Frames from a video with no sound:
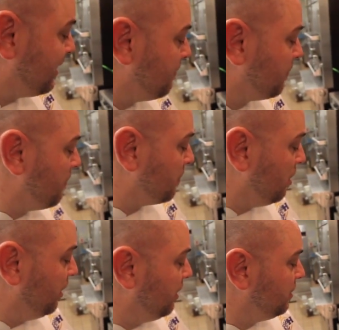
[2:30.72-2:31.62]
I'm, I'm
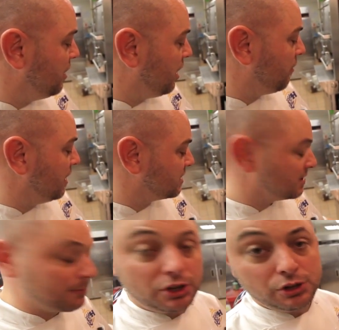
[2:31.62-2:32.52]
calling it naughty grass
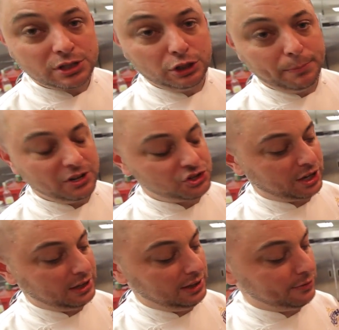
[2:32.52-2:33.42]
because I'm going to use a little bit of
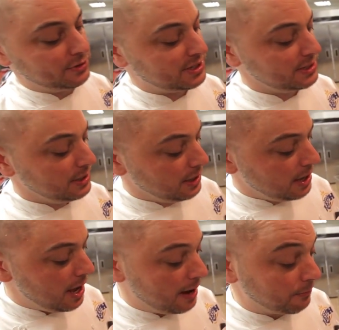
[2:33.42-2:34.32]
chicken livers,
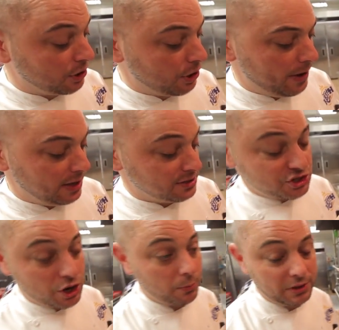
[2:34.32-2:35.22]
and I'm going to go ahead and
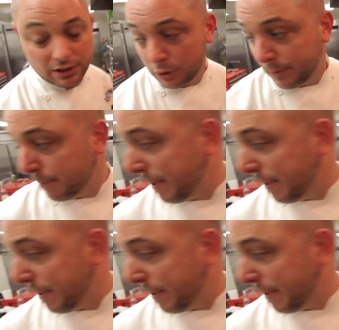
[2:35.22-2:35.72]
start with a little bit of